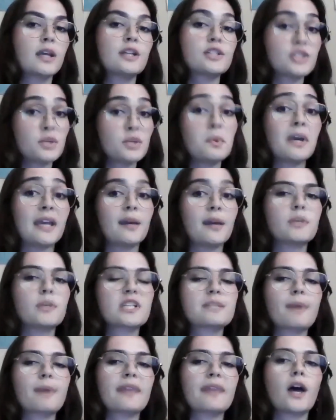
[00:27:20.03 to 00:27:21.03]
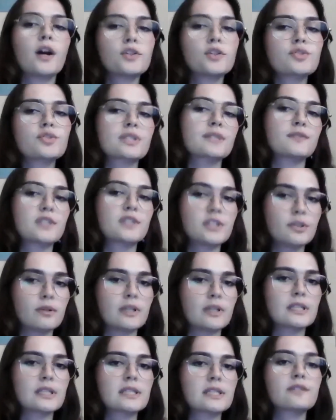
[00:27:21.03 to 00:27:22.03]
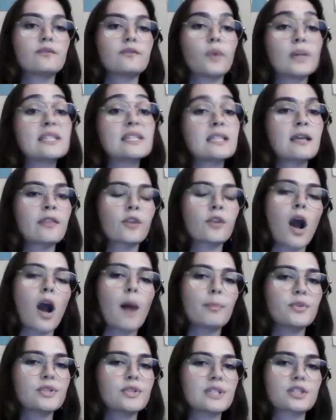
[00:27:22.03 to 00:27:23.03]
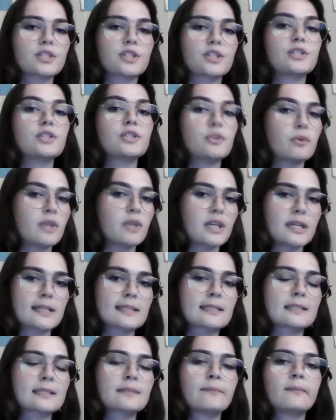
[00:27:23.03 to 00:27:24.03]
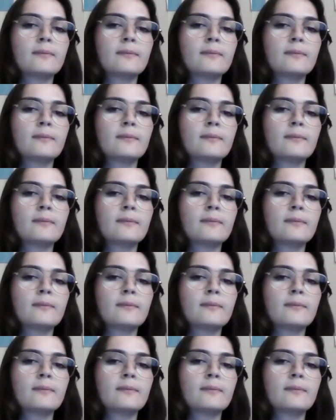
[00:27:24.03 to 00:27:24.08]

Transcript: to him, despite the hundreds of students voicing their opposition to this.